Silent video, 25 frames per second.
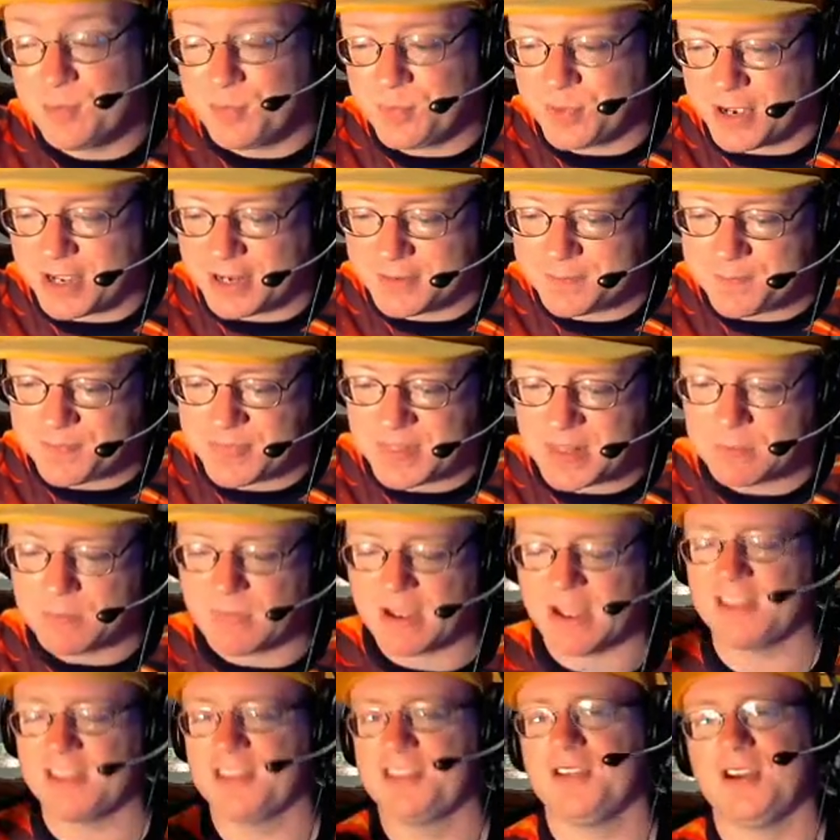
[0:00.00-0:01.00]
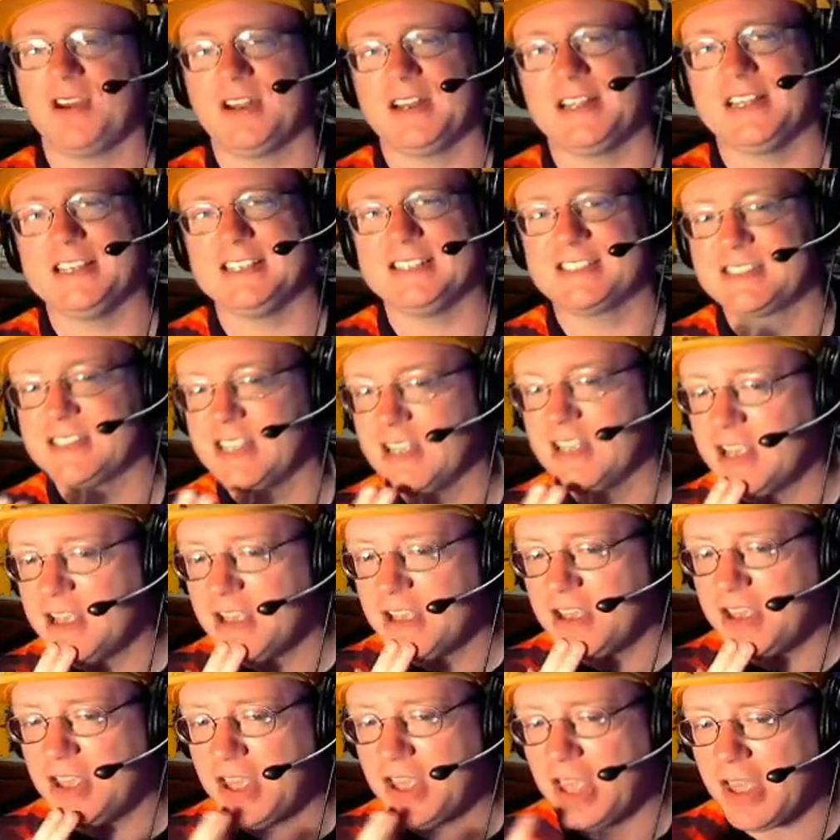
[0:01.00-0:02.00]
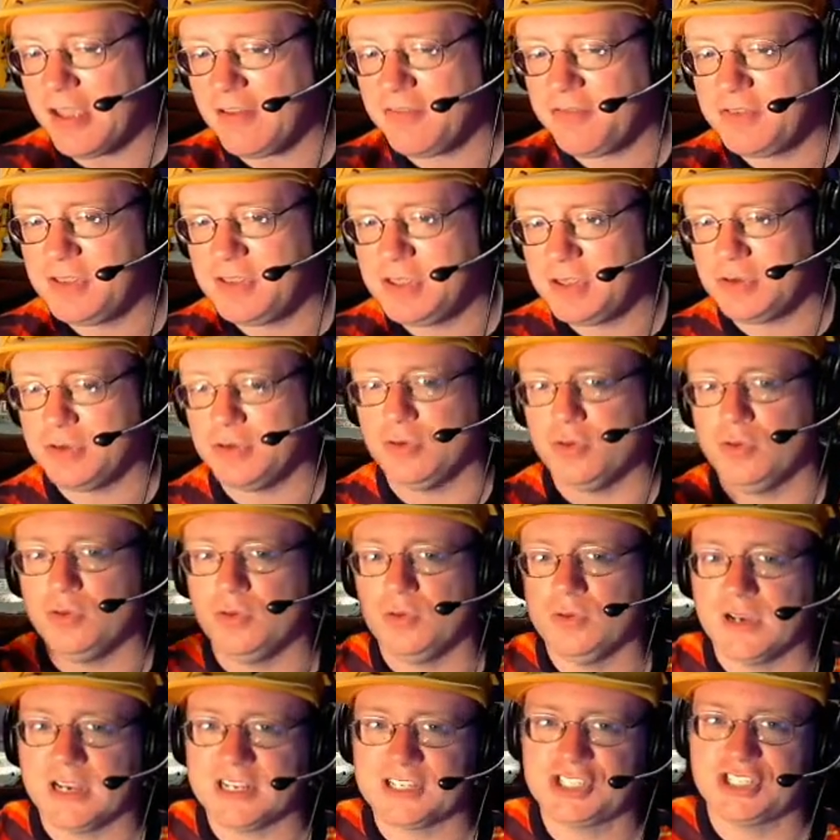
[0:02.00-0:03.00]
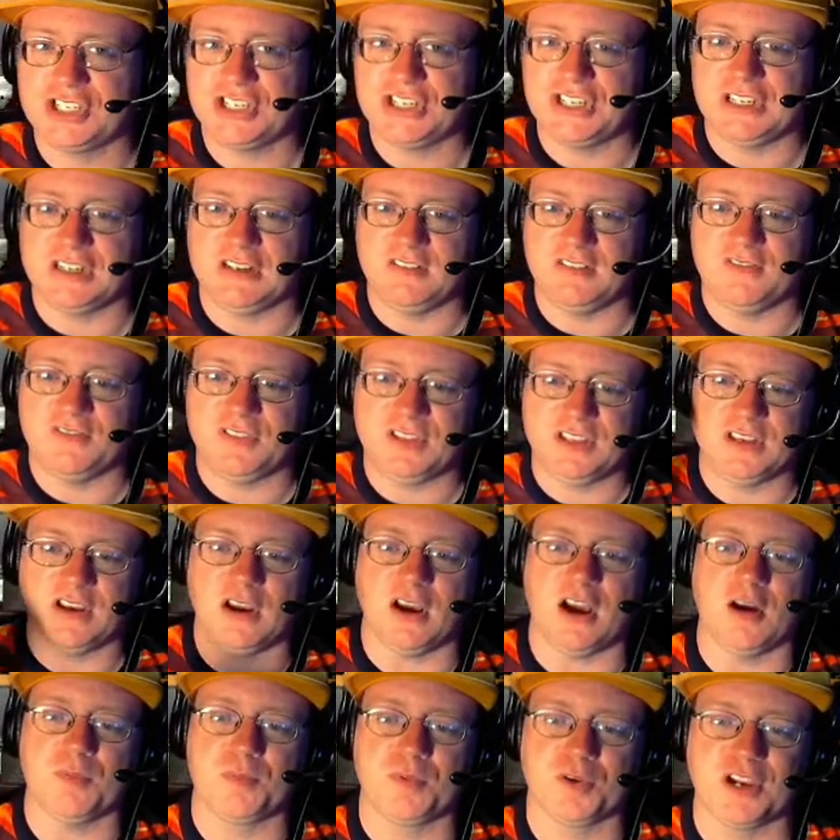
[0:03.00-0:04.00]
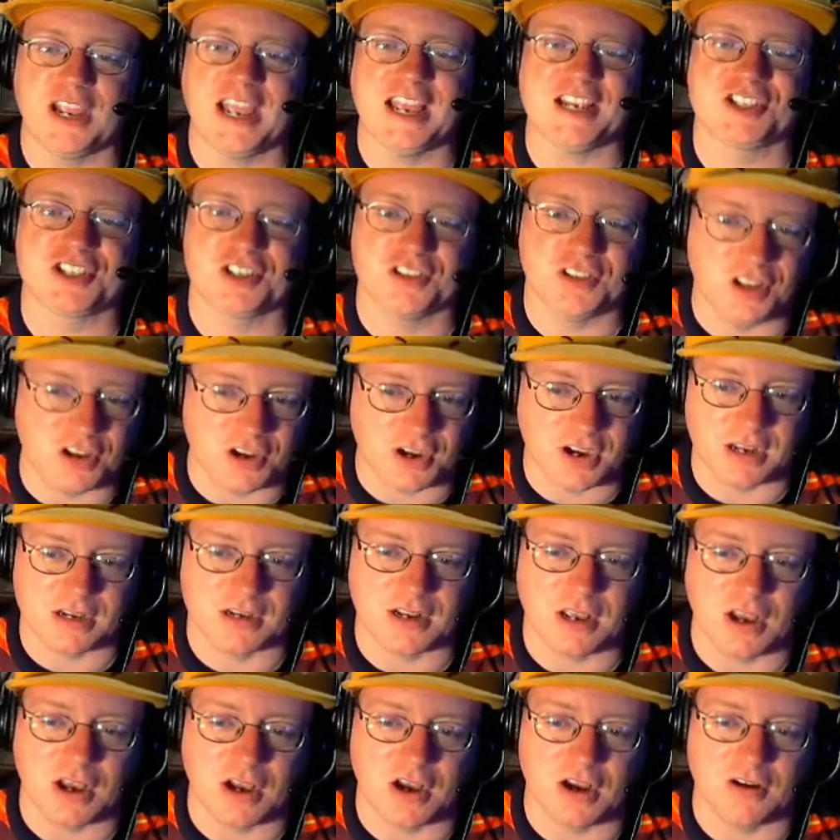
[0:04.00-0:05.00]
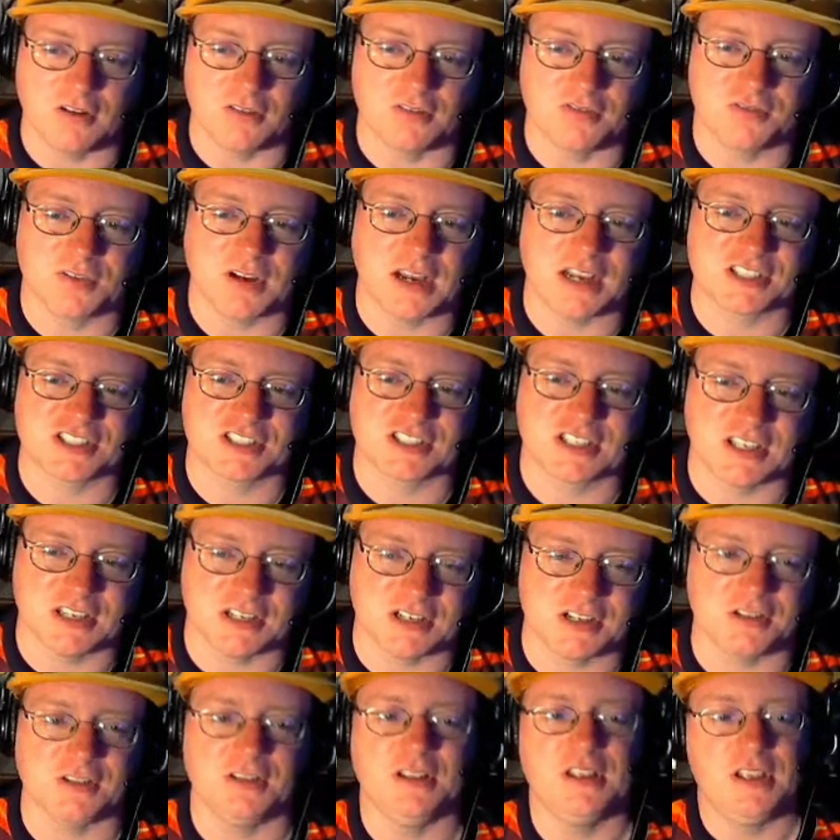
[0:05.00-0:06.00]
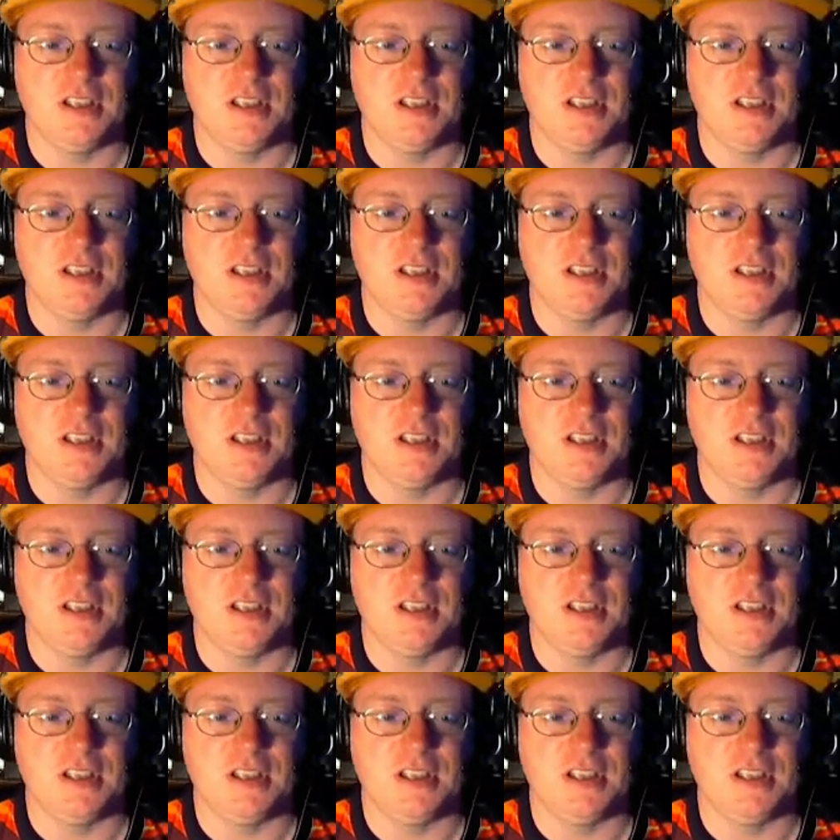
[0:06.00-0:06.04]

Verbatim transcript: But my thought is, if you achieve the upper echelon of a skill,